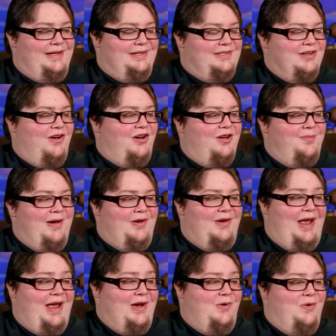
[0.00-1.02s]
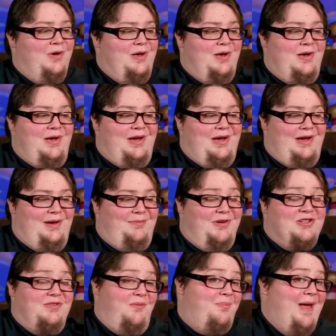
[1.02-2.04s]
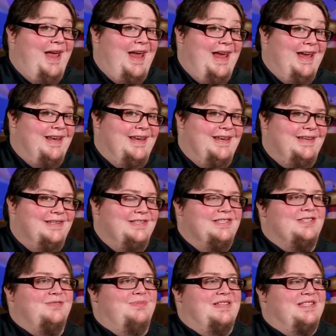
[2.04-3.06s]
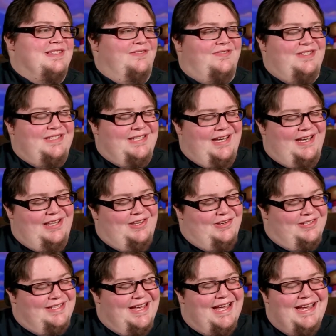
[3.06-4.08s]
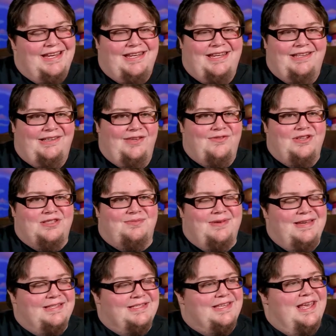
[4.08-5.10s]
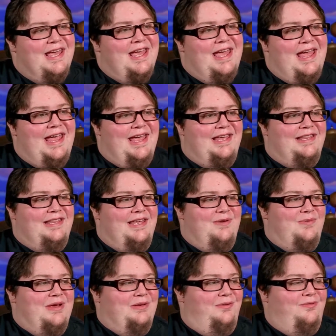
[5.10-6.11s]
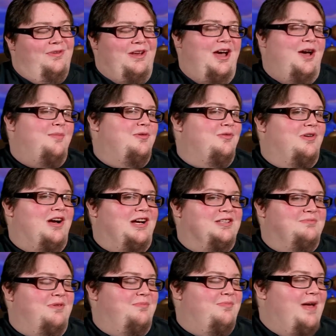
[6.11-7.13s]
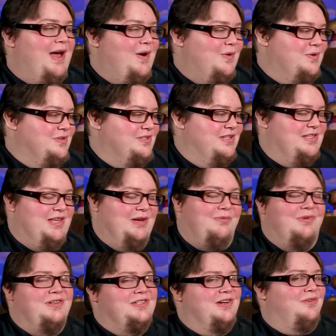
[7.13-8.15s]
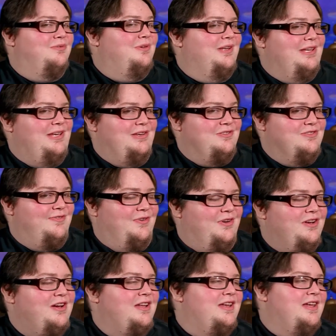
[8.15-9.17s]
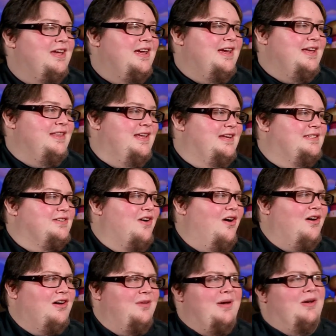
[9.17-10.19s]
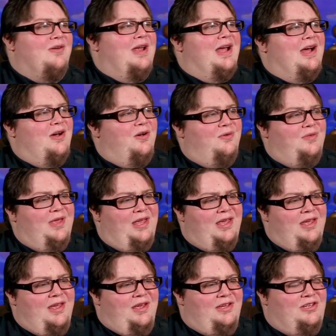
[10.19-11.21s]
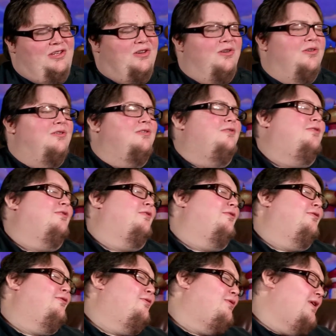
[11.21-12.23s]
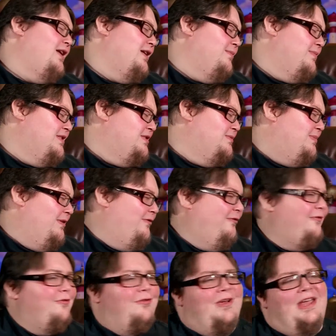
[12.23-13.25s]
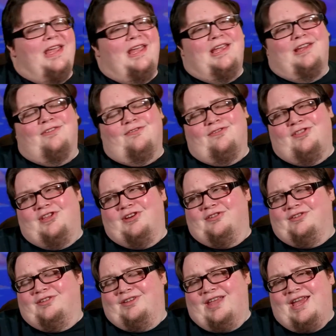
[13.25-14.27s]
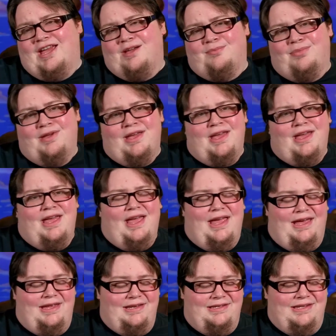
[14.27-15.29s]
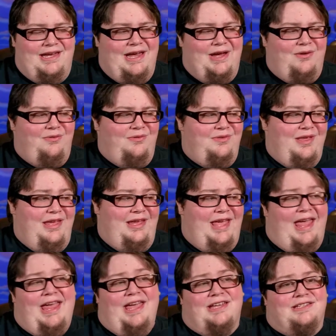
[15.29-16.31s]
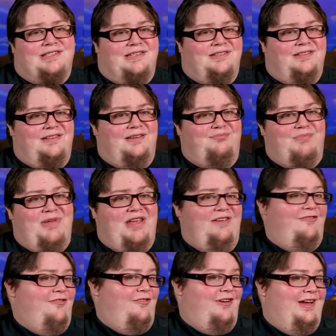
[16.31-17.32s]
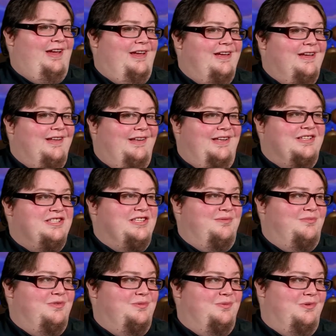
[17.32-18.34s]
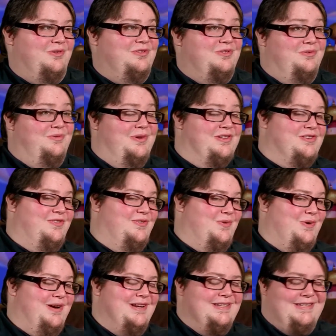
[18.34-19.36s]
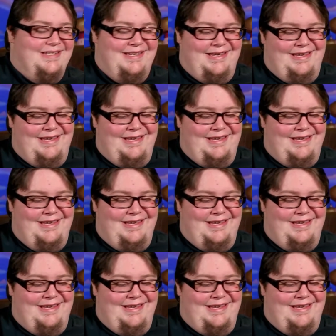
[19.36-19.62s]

talk about how much of a pain it is to be stuffed in their tiny living space, and they wield phenomenal cosmic powers that they want to only use for good. They talk about how they yearn for freedom and to be free of their lamp, and how they can't be free unless someone were to wish for it.